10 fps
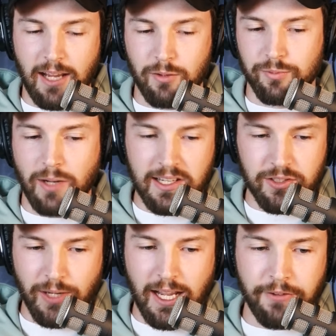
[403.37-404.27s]
Uh writing
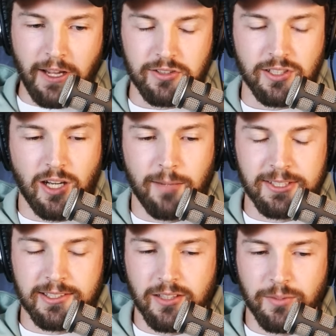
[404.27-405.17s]
giraffe actually
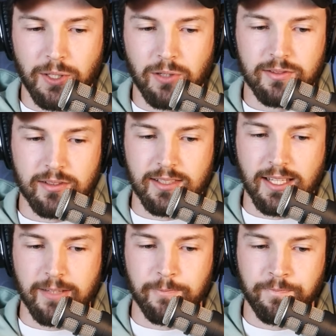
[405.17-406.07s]
commented on the post and
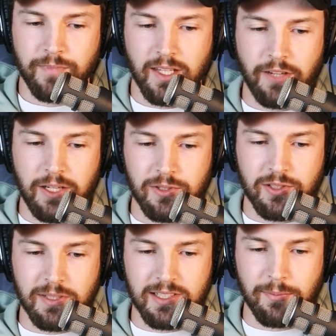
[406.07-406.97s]
said if anyone
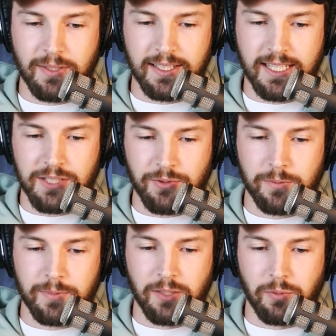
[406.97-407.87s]
should be sleeping in the guest
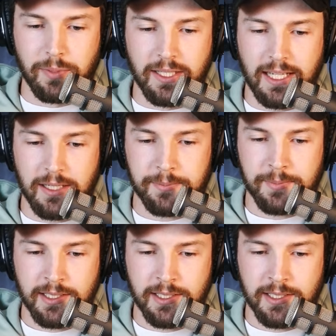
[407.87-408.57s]
room, it would be him.